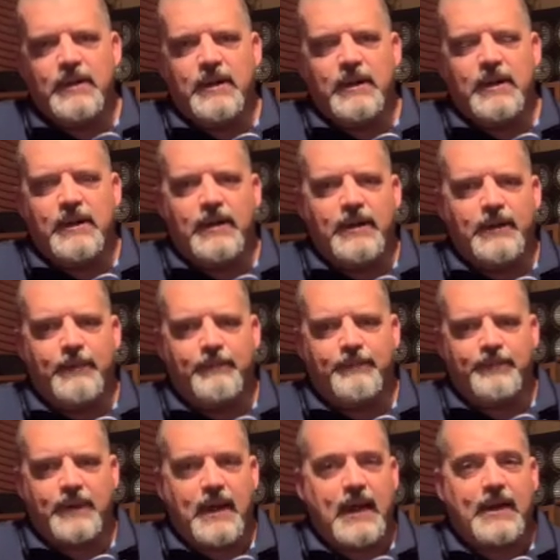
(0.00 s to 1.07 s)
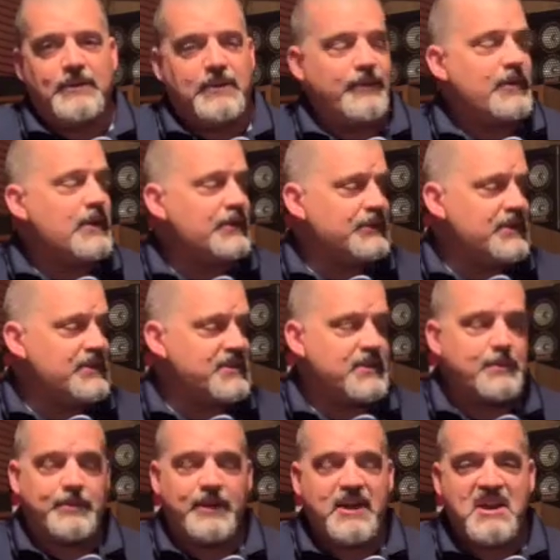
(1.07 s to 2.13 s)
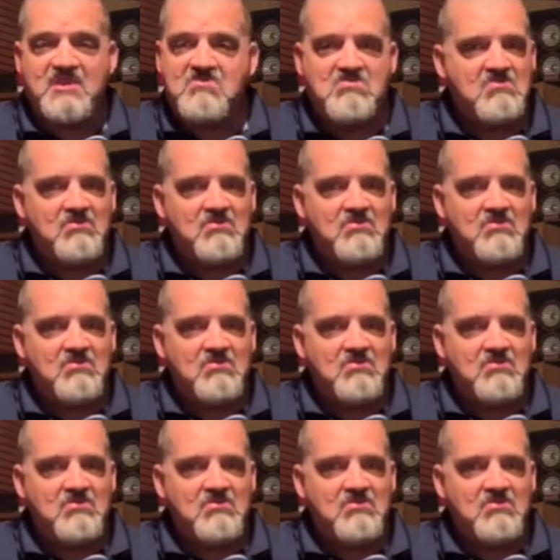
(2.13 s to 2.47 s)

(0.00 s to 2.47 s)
How difficult it is to play?